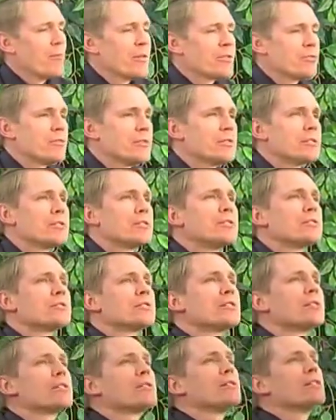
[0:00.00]
How much was
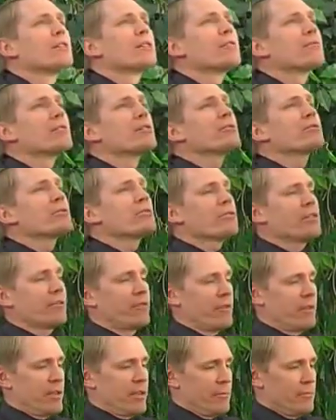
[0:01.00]
this at the hardware
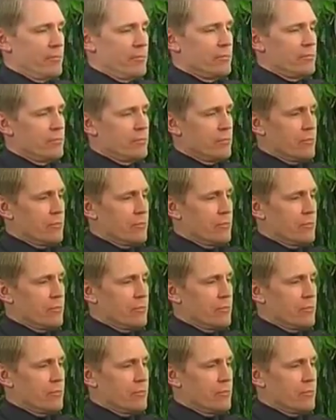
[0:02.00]
store? I forget.